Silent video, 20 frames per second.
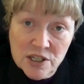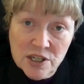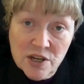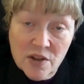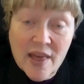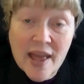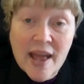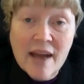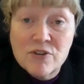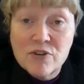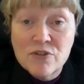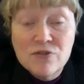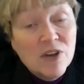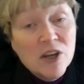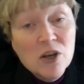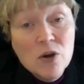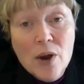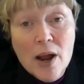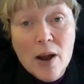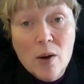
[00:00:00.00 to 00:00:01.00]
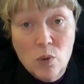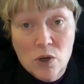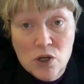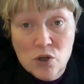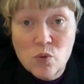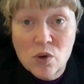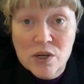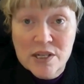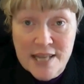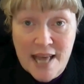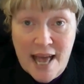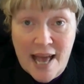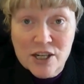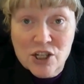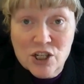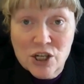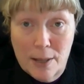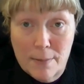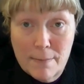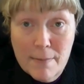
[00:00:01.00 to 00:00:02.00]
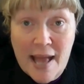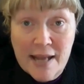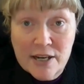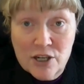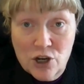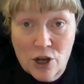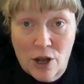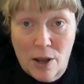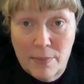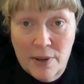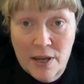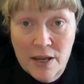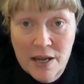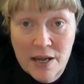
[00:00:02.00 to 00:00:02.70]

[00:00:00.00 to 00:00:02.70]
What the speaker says: So they have to figure out which ones actually match up.